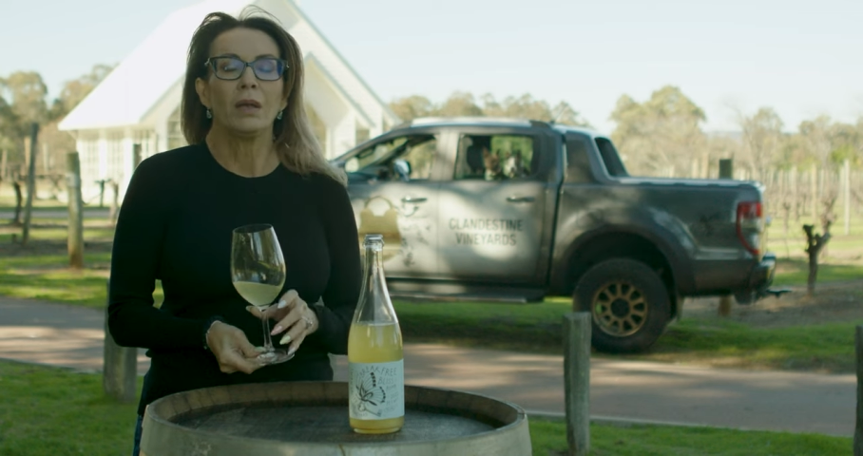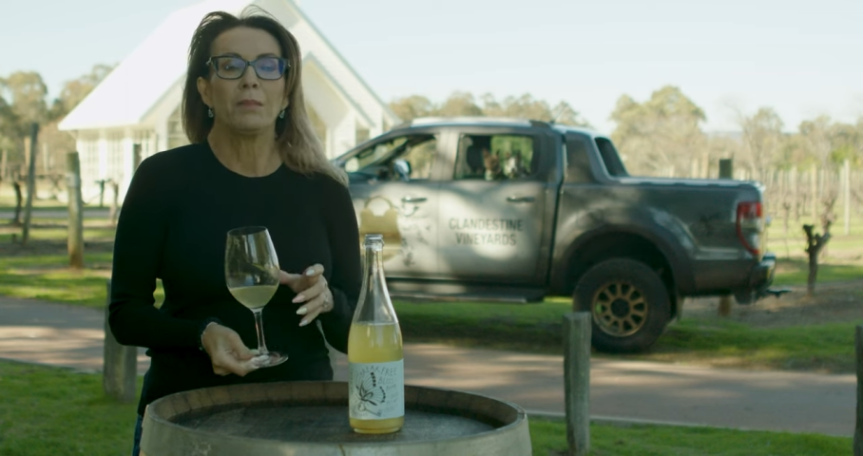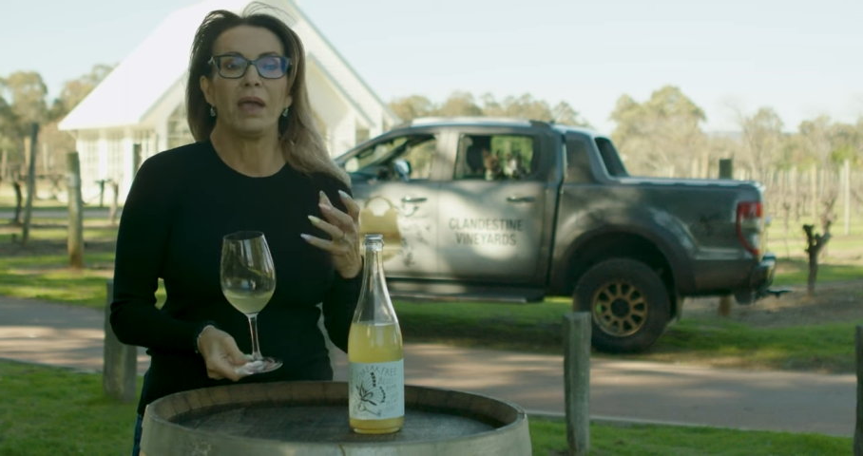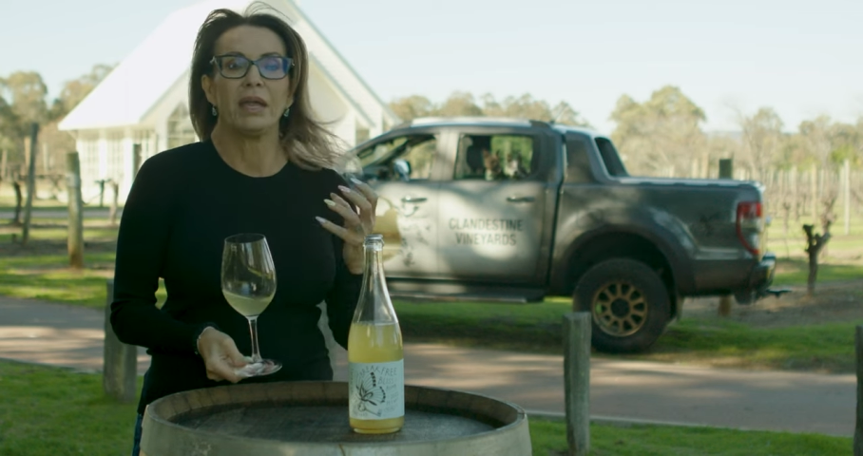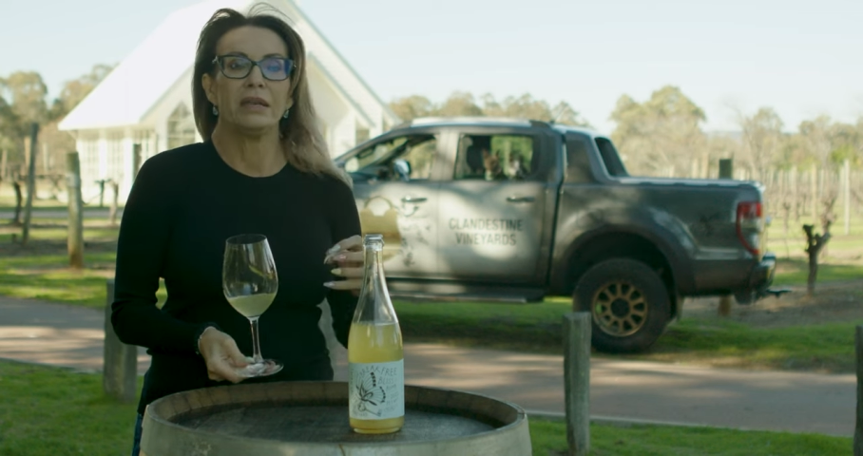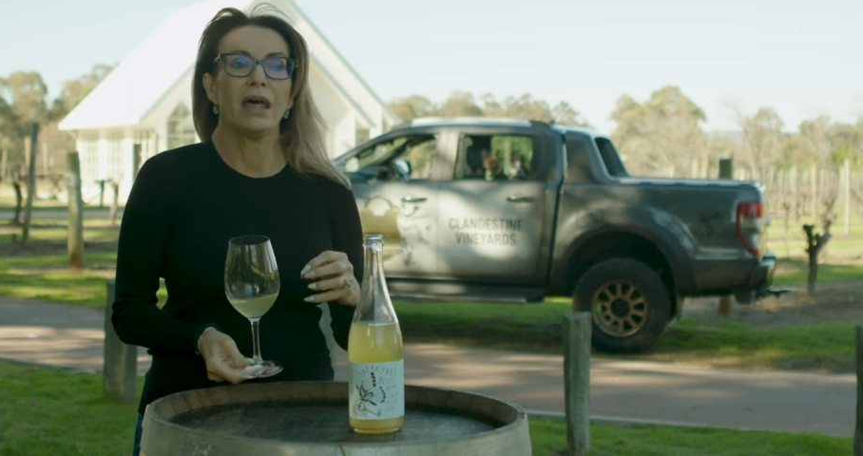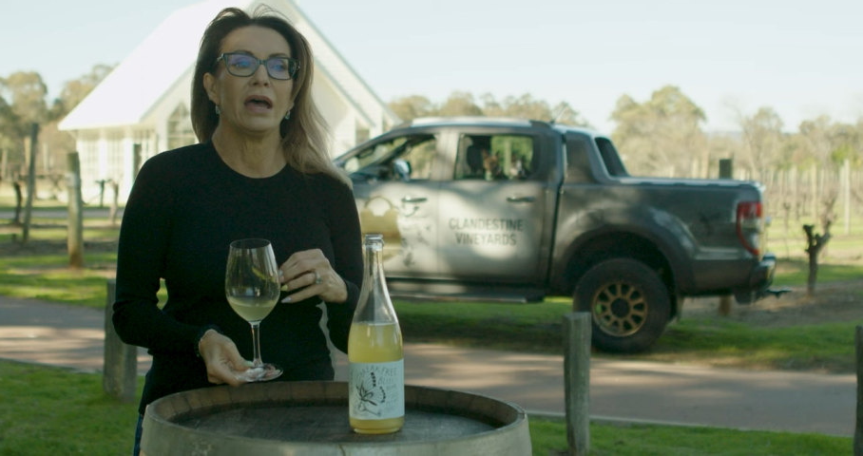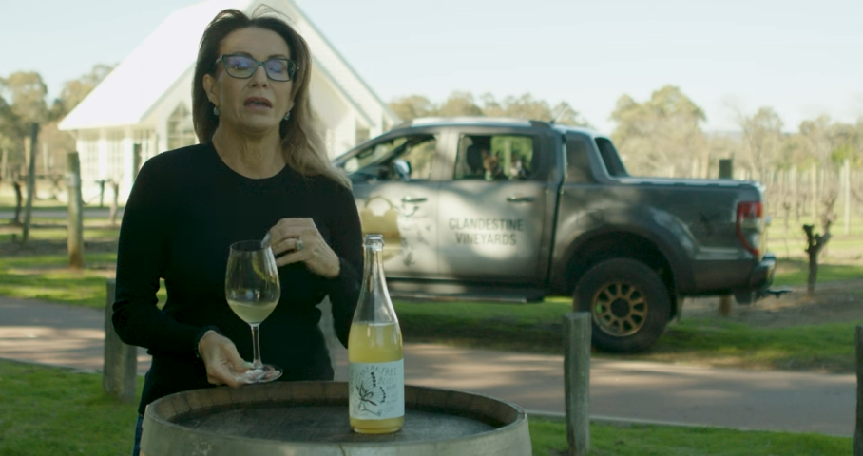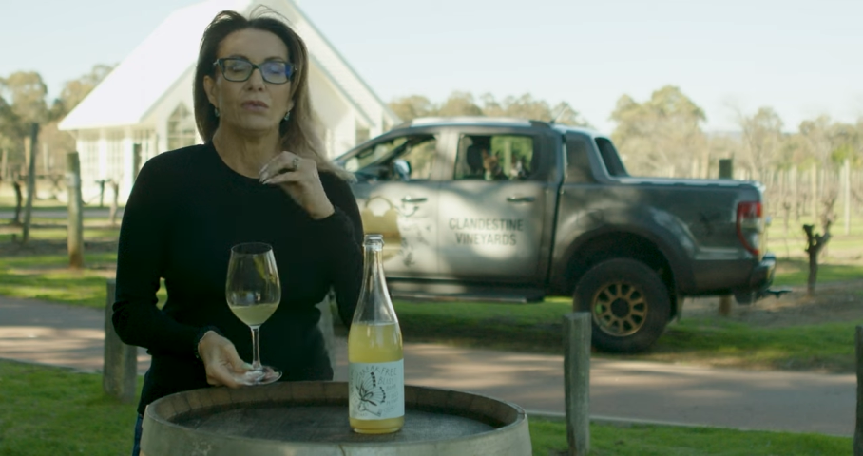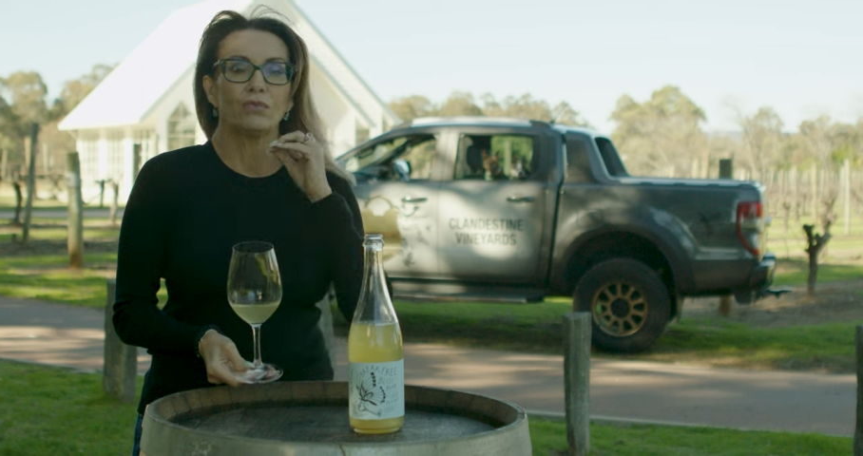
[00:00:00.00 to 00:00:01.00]
Pet
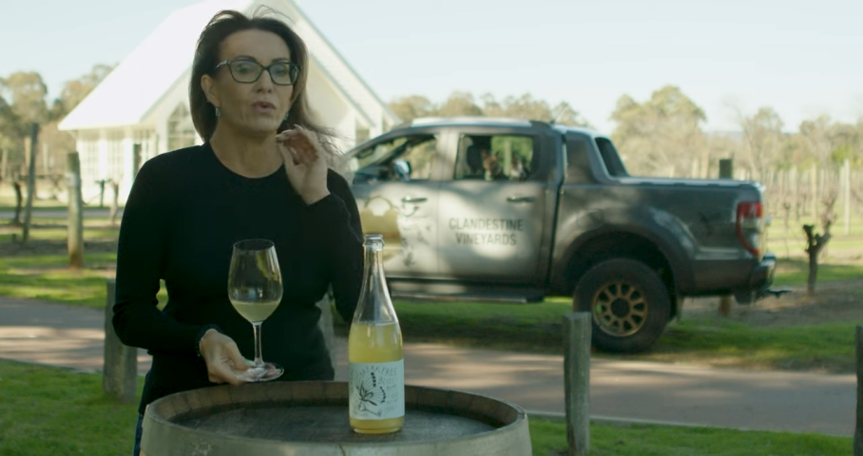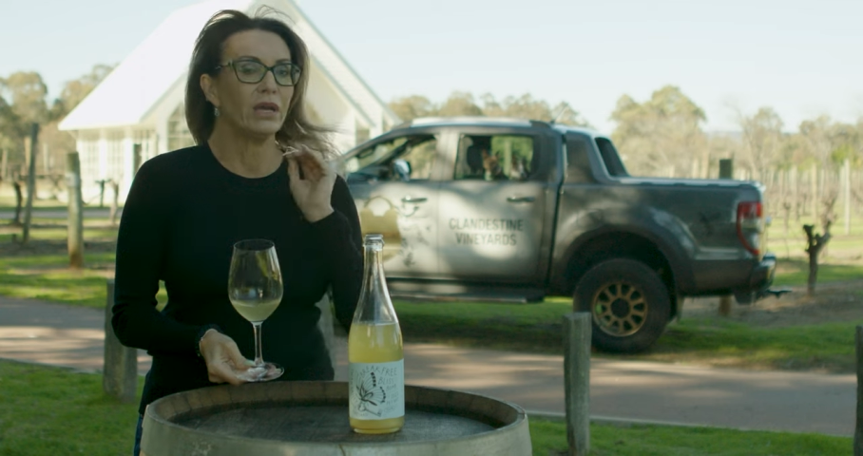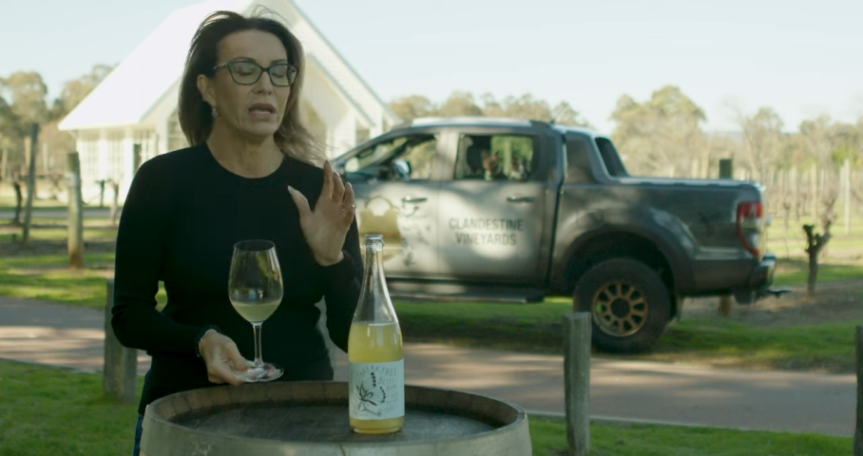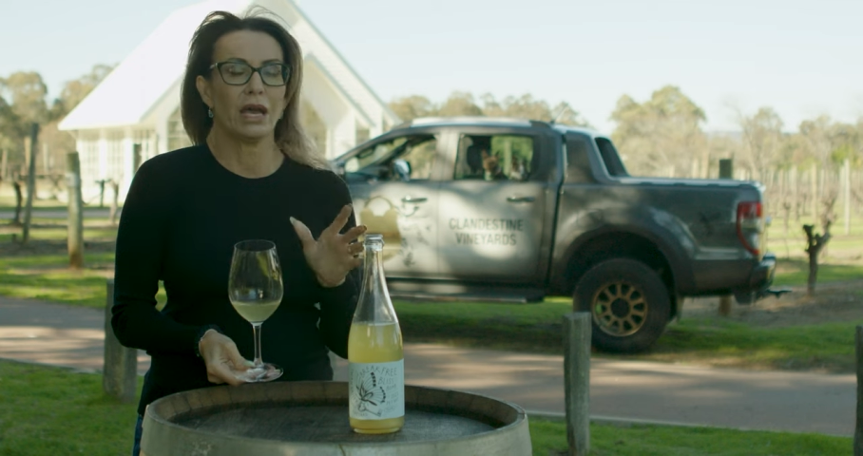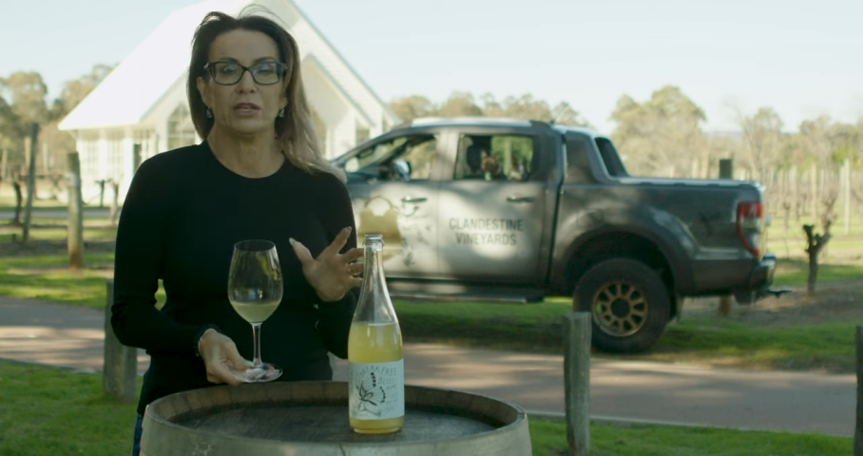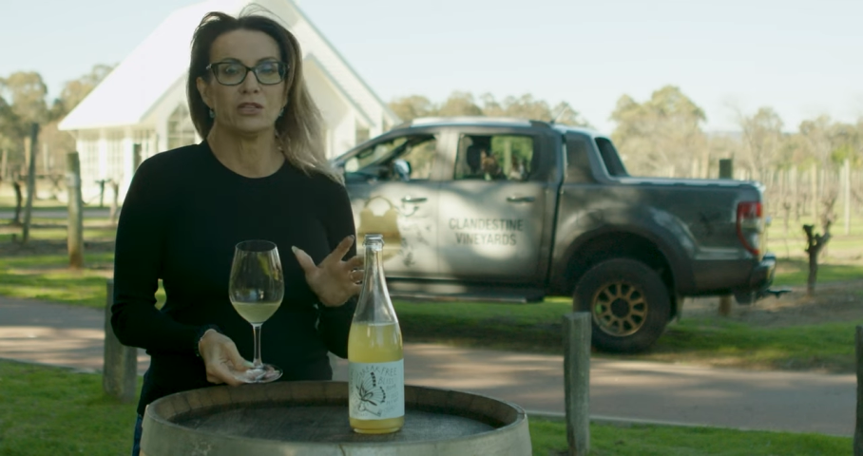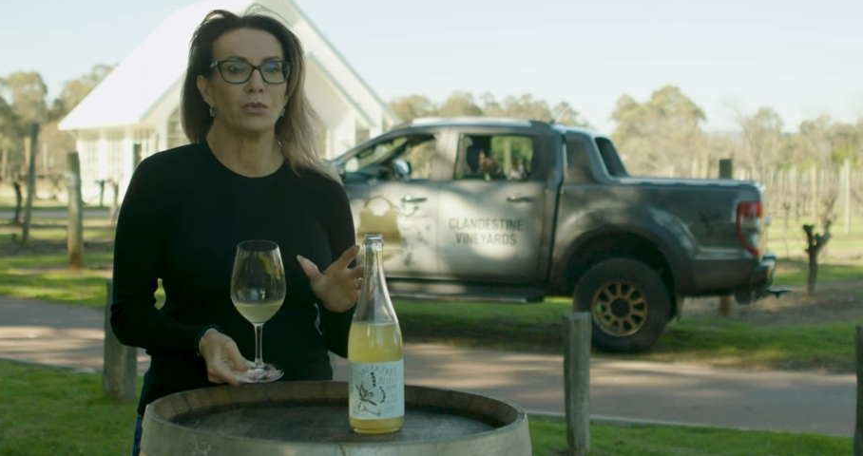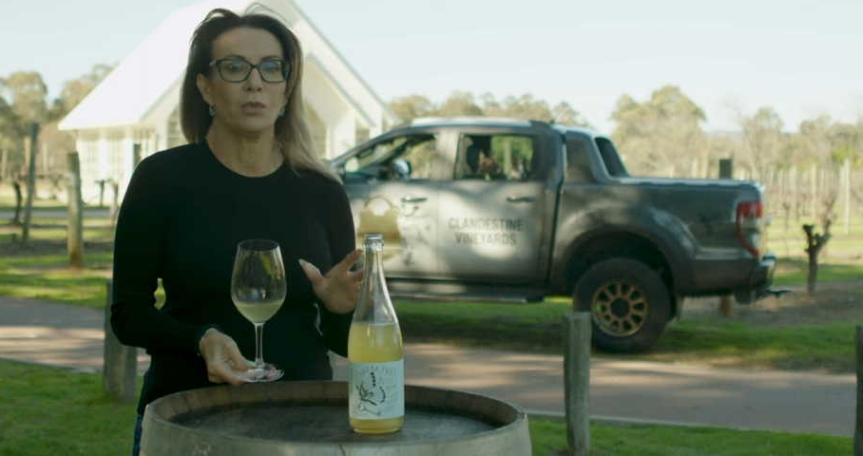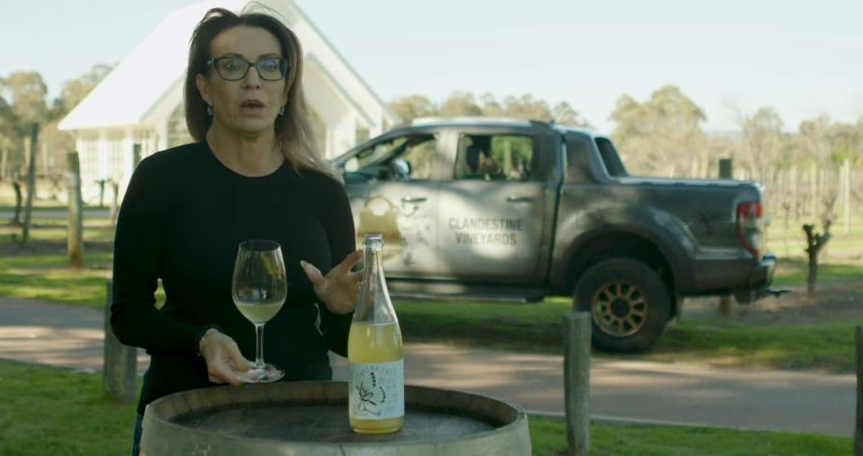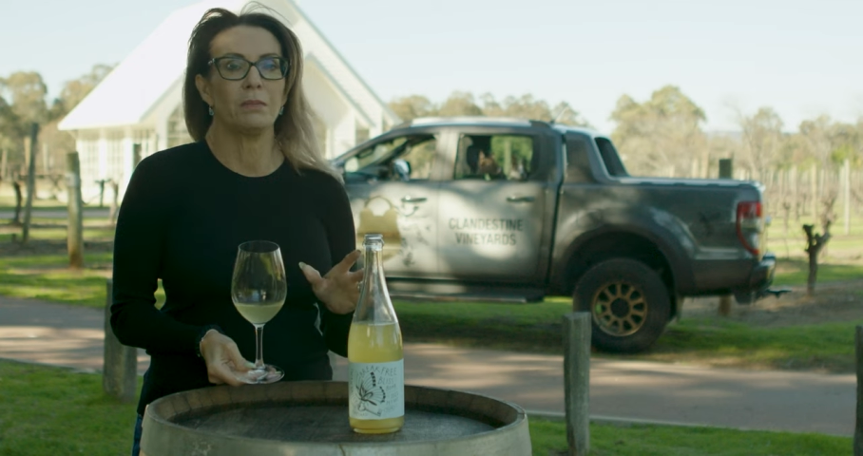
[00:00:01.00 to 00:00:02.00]
Nat, really
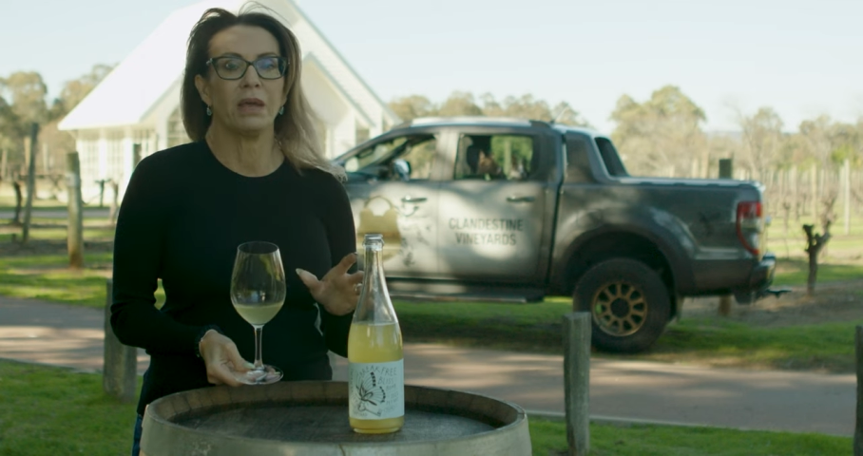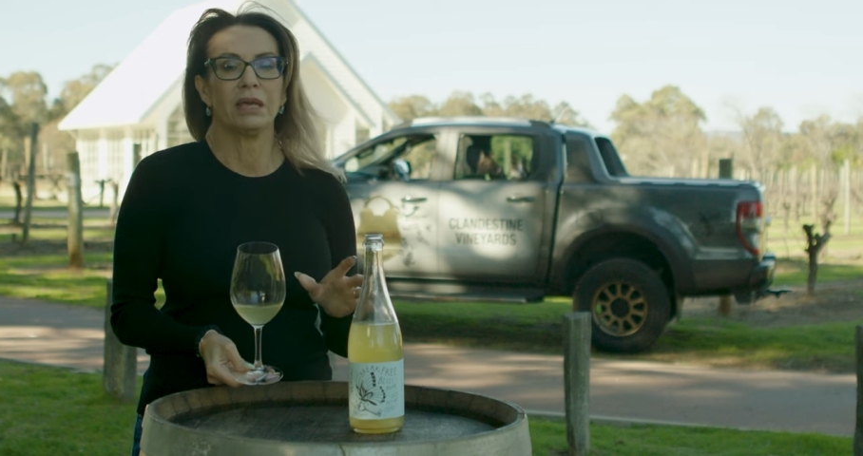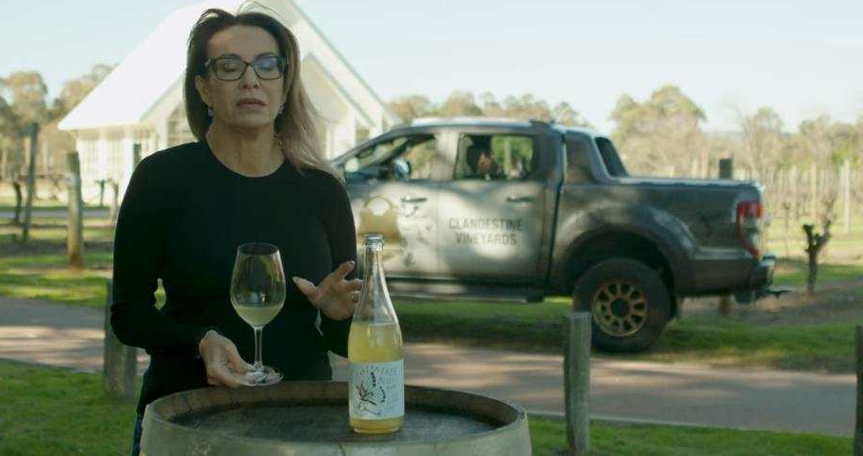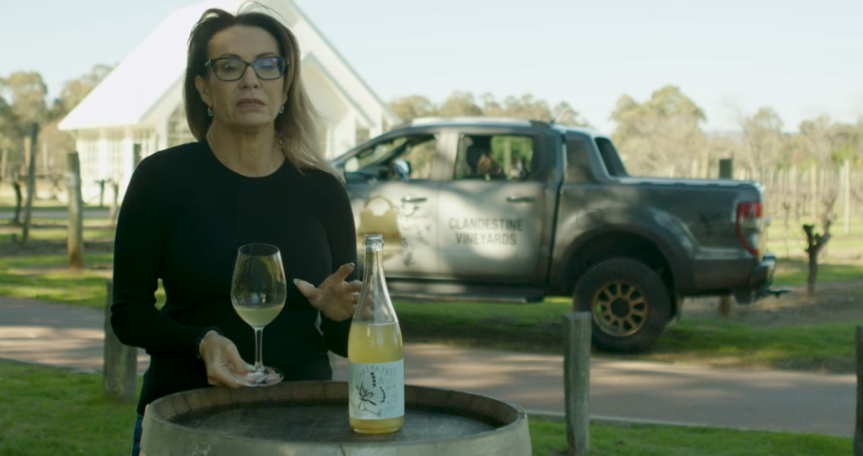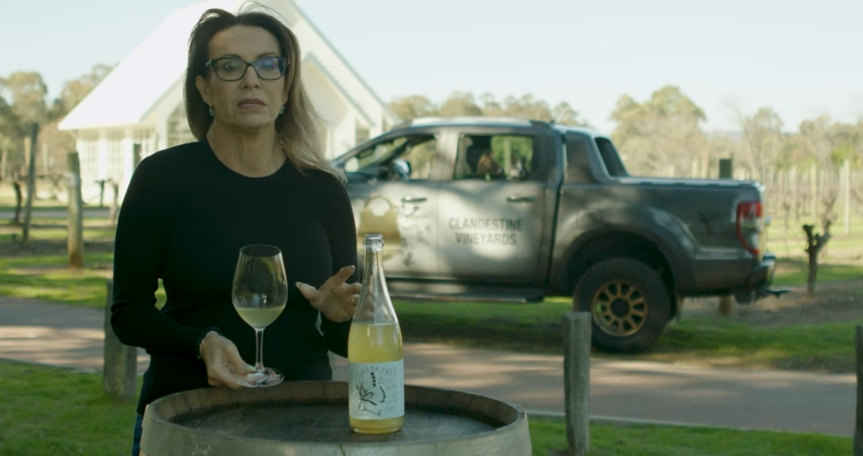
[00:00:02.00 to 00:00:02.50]
ancient winemaking